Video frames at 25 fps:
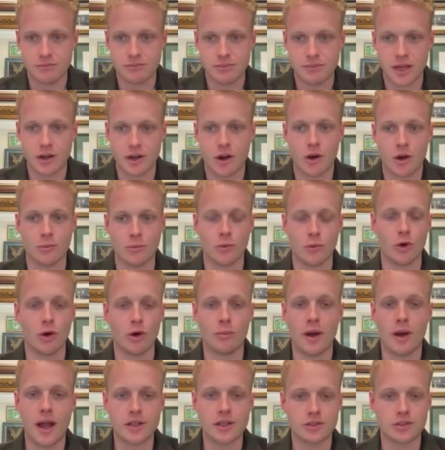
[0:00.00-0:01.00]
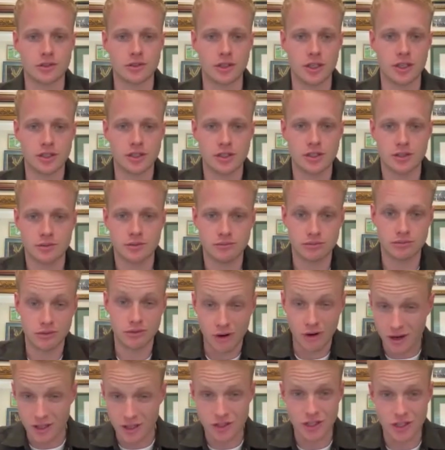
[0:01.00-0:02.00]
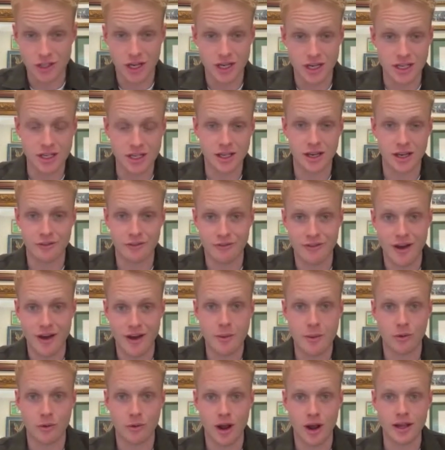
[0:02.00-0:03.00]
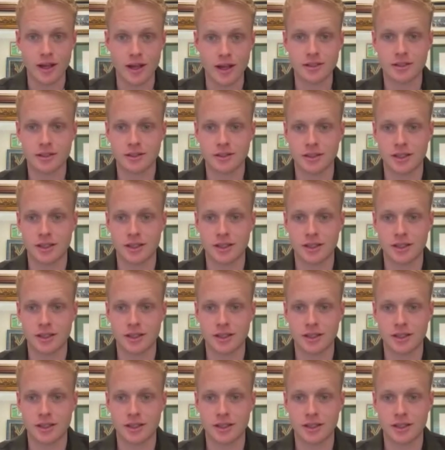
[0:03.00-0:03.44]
beat home Royal Patronage, Pride of Jenny and Evaporate